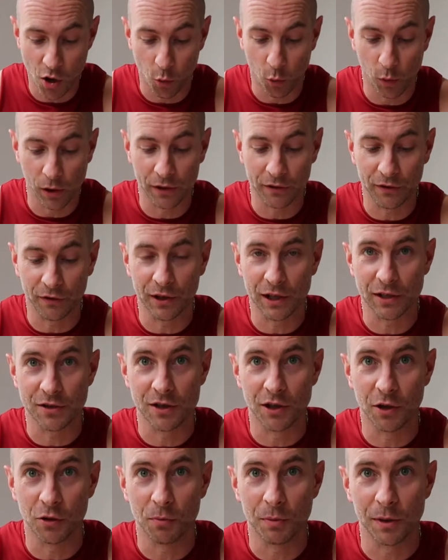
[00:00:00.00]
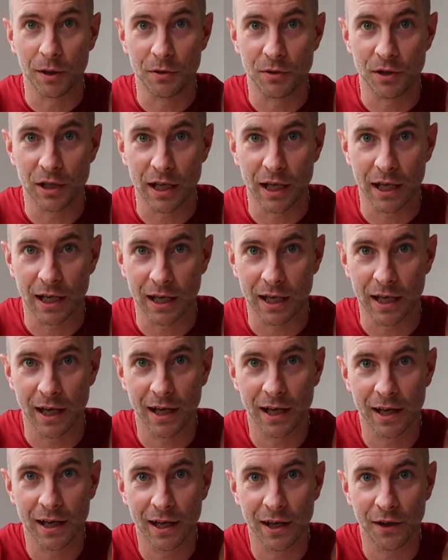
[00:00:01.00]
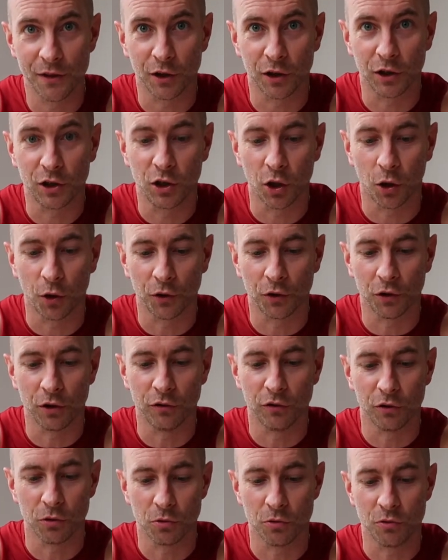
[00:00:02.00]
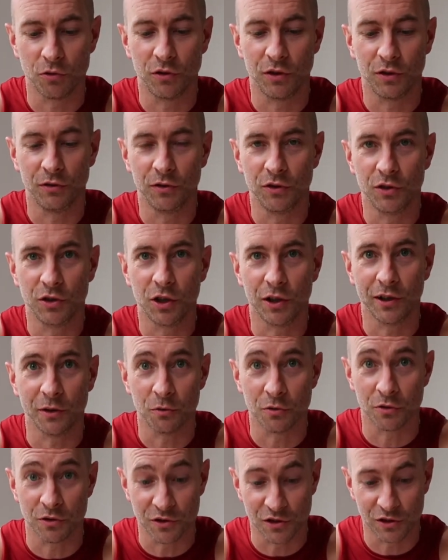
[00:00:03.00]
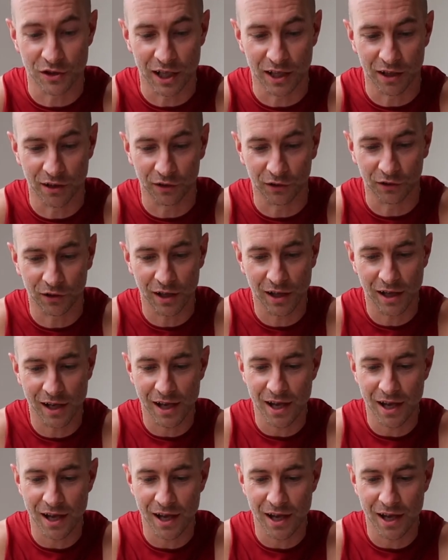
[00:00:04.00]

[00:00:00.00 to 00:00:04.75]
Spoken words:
with this little beauty, the god of all children's dinners,